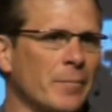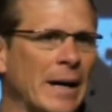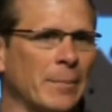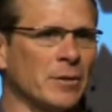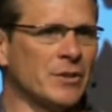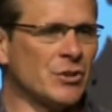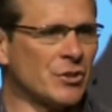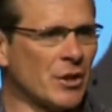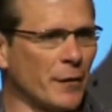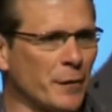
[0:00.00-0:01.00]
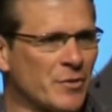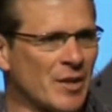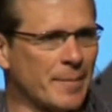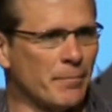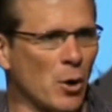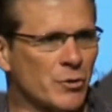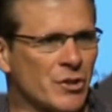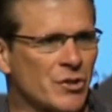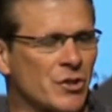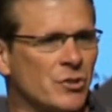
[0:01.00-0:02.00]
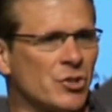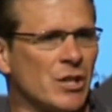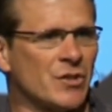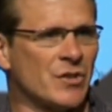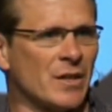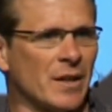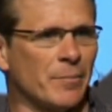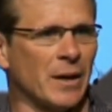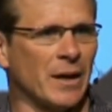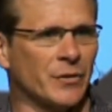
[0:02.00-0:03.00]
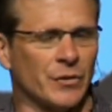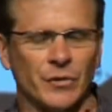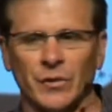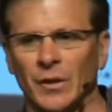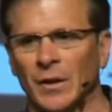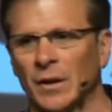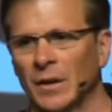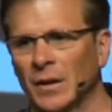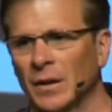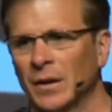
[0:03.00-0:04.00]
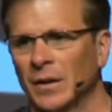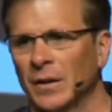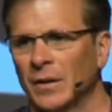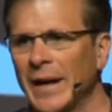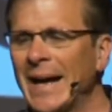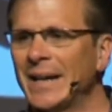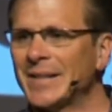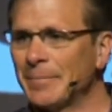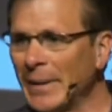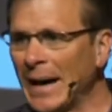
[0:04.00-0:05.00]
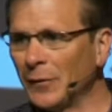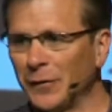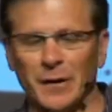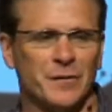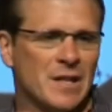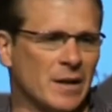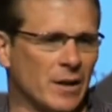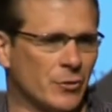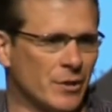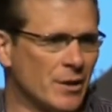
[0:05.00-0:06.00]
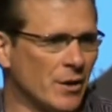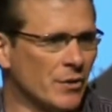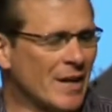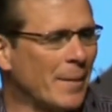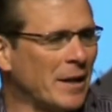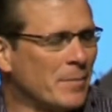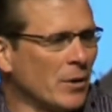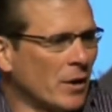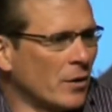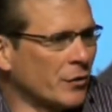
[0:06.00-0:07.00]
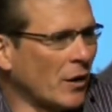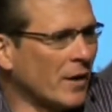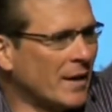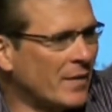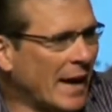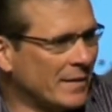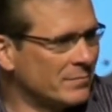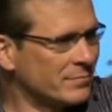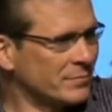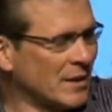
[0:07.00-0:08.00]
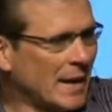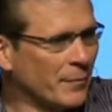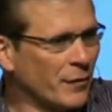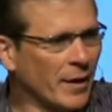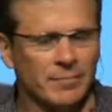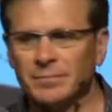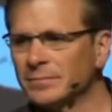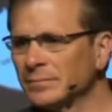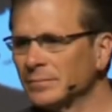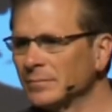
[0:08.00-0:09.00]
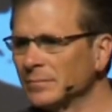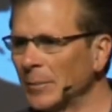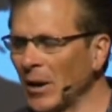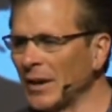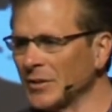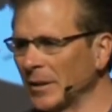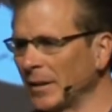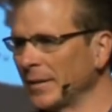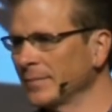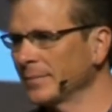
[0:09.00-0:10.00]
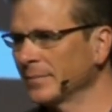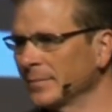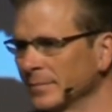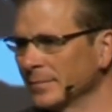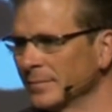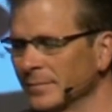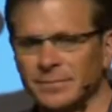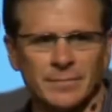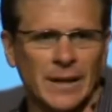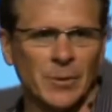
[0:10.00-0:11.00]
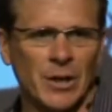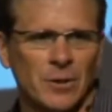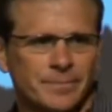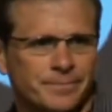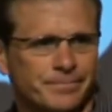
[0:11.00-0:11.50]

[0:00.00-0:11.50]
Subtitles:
the Bible? Let's just go from, say, Moses to Jesus and the apostles. That is about 1,500 years. How many miracles are in that time frame, approximately? Anyone know?